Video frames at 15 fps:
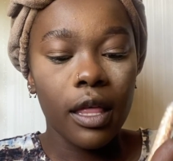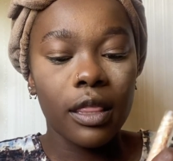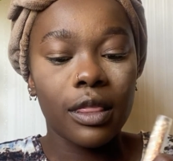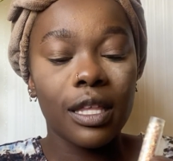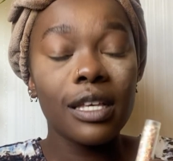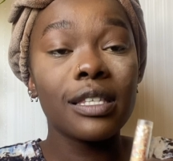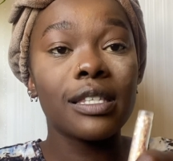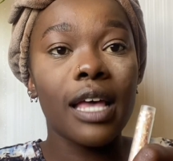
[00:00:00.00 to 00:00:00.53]

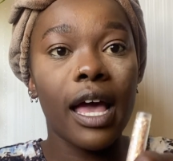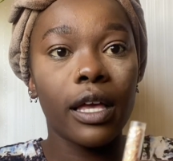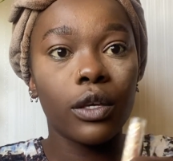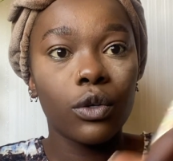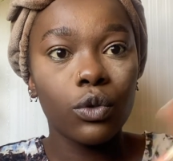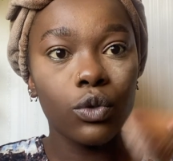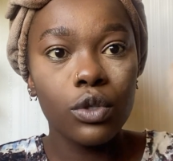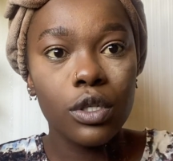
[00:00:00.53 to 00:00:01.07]
This I
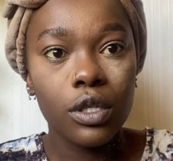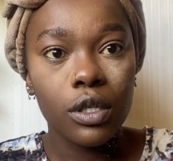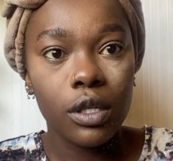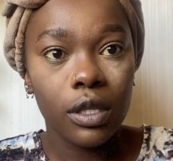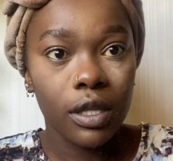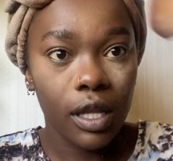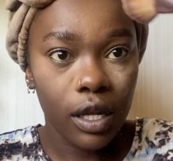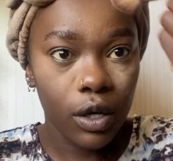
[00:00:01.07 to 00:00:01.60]
use
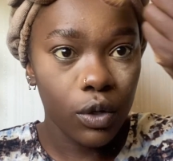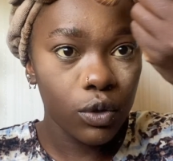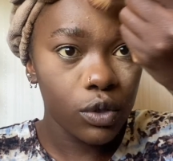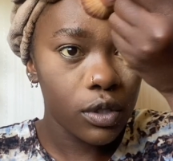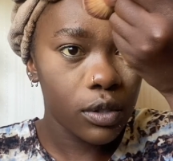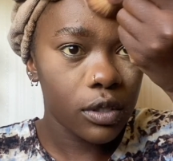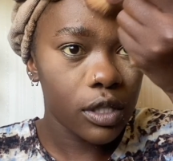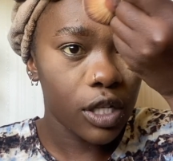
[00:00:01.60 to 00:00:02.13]

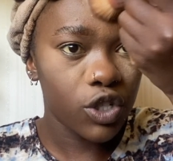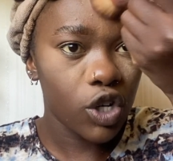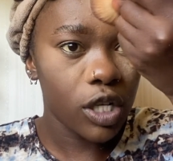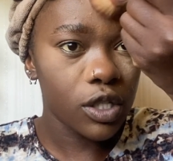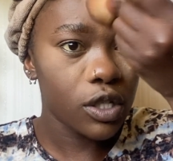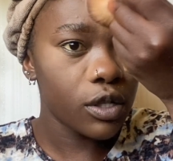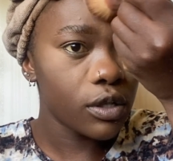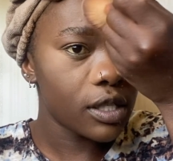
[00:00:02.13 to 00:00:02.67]
the
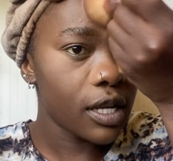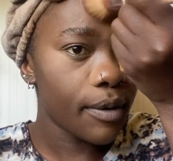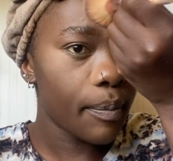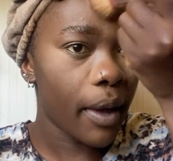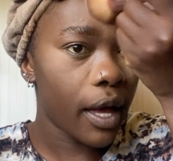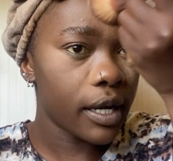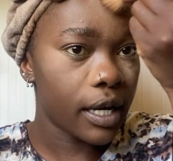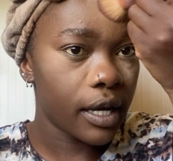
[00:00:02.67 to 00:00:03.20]
translucent
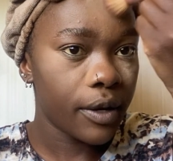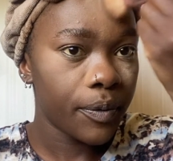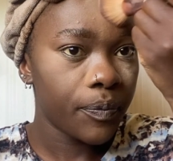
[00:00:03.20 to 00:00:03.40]
powder.